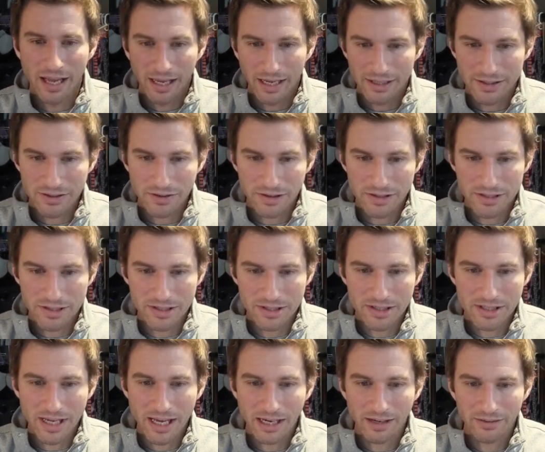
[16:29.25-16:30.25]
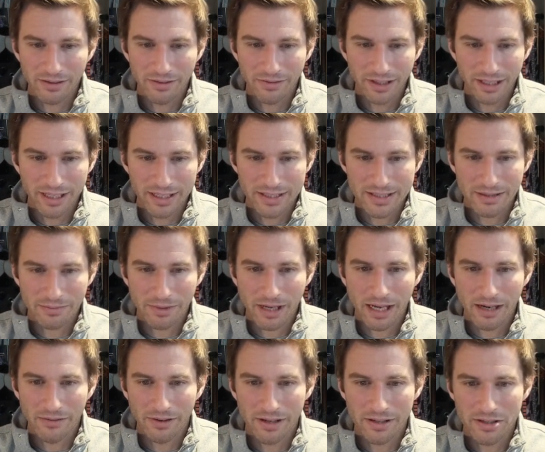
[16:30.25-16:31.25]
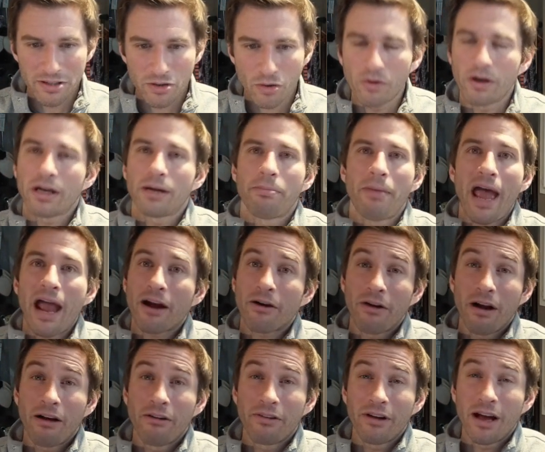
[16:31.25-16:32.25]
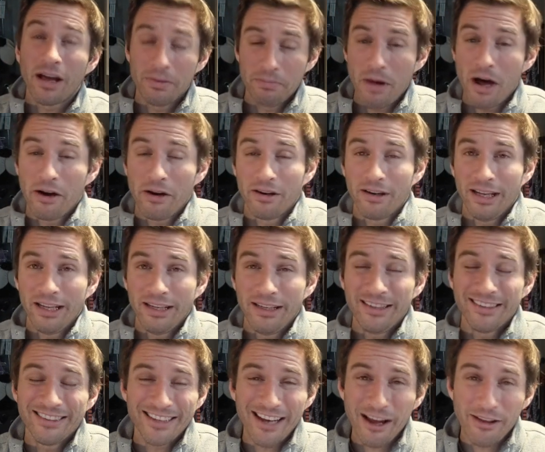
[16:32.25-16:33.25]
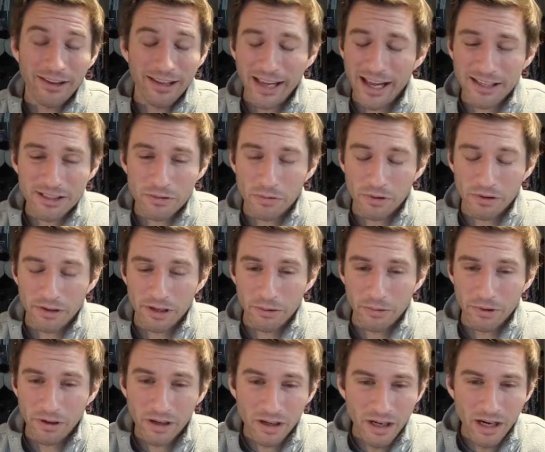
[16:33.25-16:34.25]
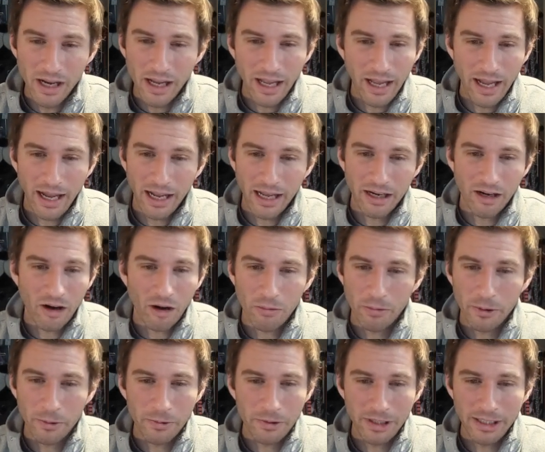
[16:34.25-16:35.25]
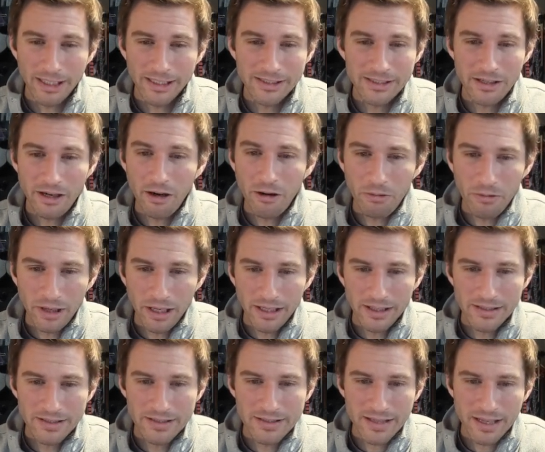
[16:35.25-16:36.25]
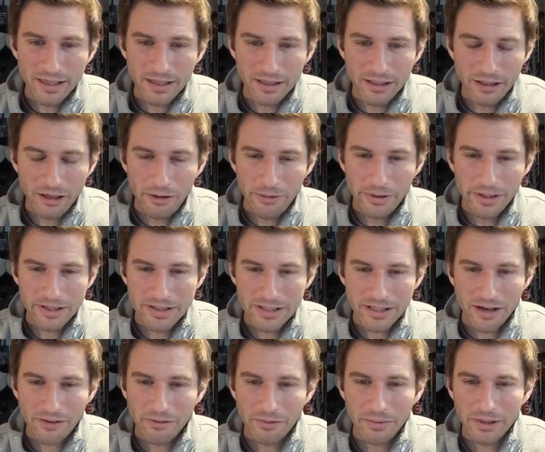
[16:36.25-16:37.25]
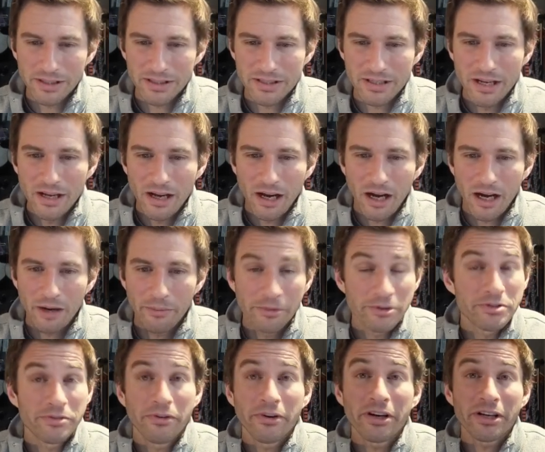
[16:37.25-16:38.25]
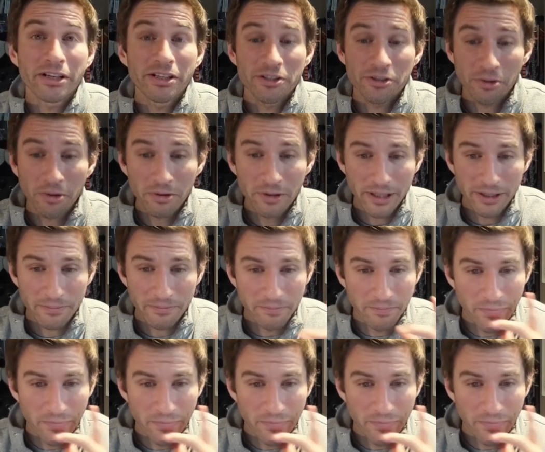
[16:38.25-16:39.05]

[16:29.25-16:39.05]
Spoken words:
And so this is just kind of giving us some kind of historic background on modern India and how they got to where they were. And all we really need to know is that, its government was very controlling.